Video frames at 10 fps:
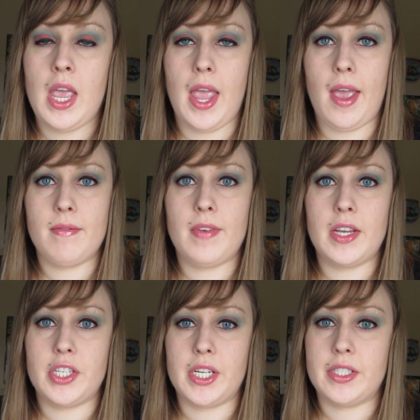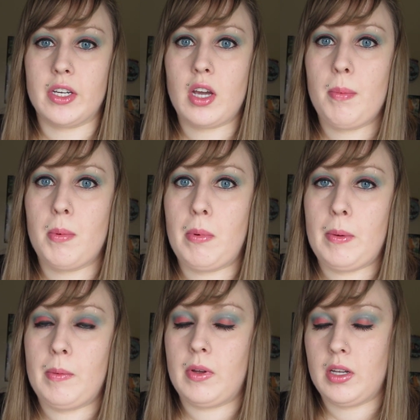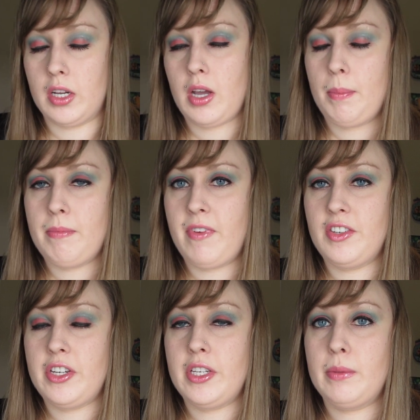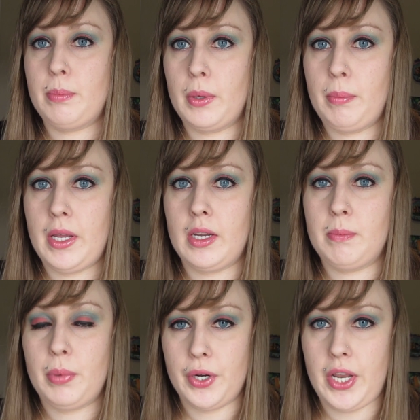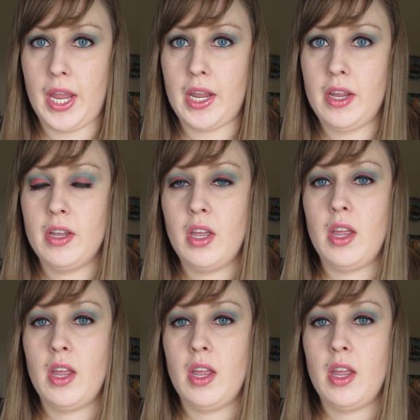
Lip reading: And veggies, a cup of veggies per pig per day.